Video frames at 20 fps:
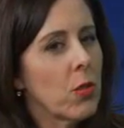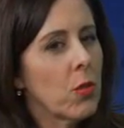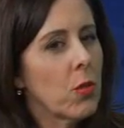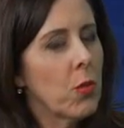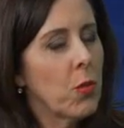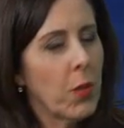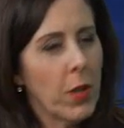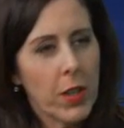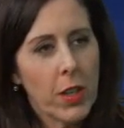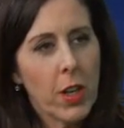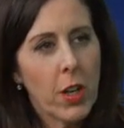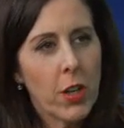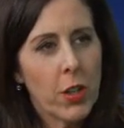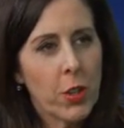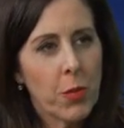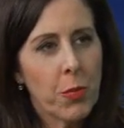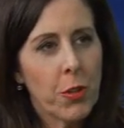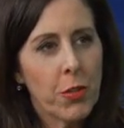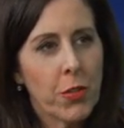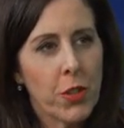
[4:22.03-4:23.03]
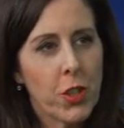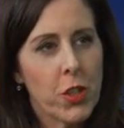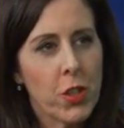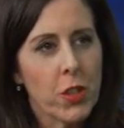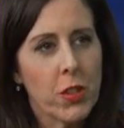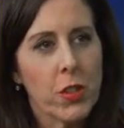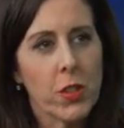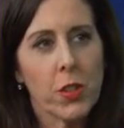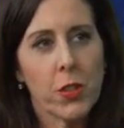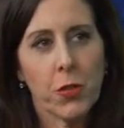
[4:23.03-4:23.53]
what are the
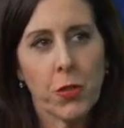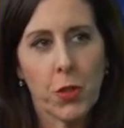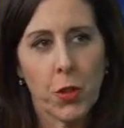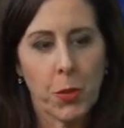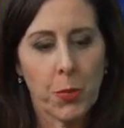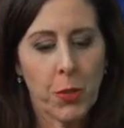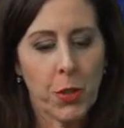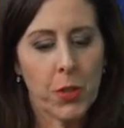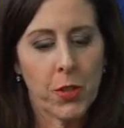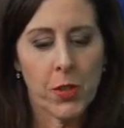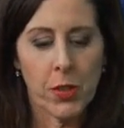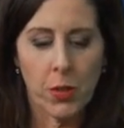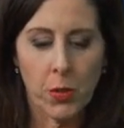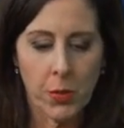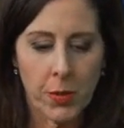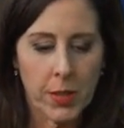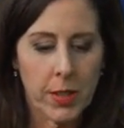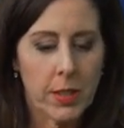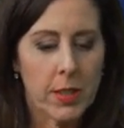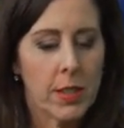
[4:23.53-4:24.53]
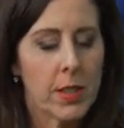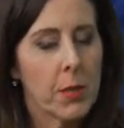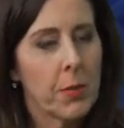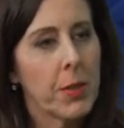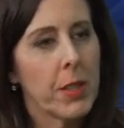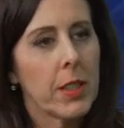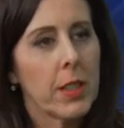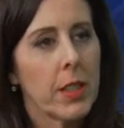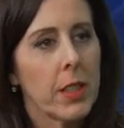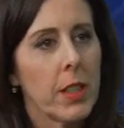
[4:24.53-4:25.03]
provisions for a person with a
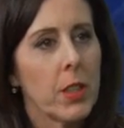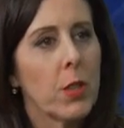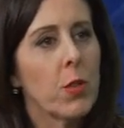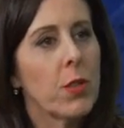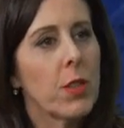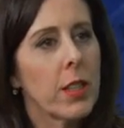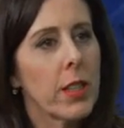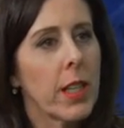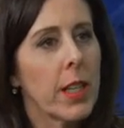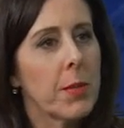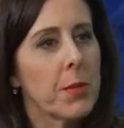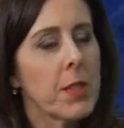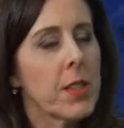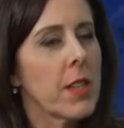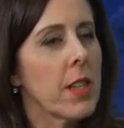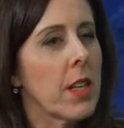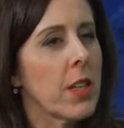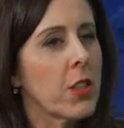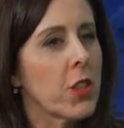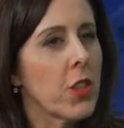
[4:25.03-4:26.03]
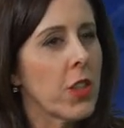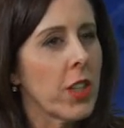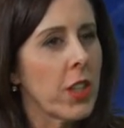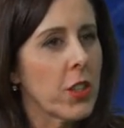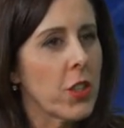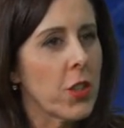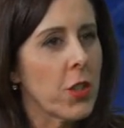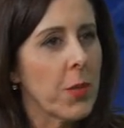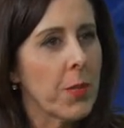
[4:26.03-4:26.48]
disability who claims the education